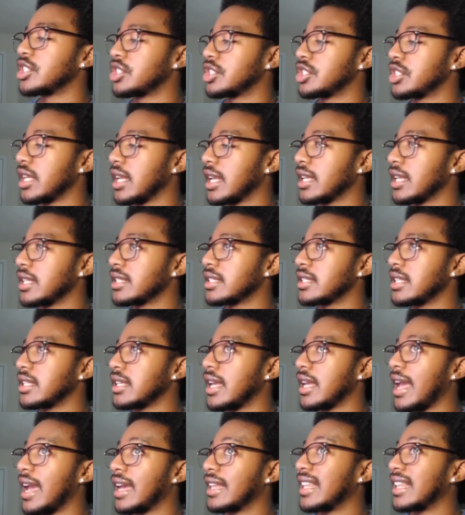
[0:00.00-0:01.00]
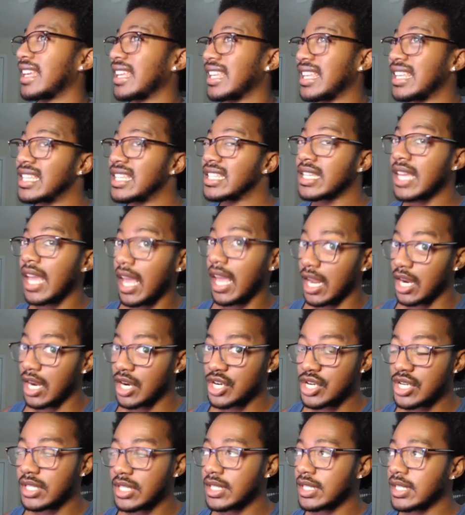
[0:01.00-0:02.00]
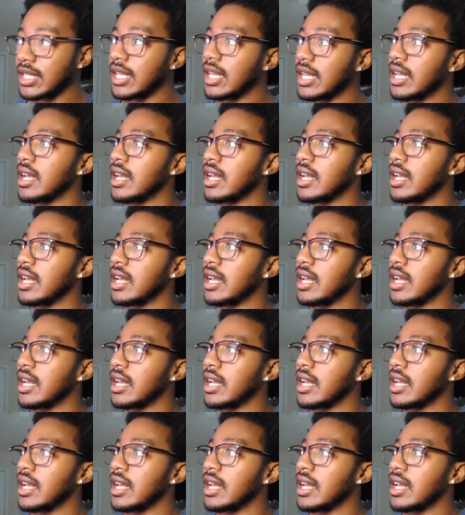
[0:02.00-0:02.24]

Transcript: chance to act like he cares,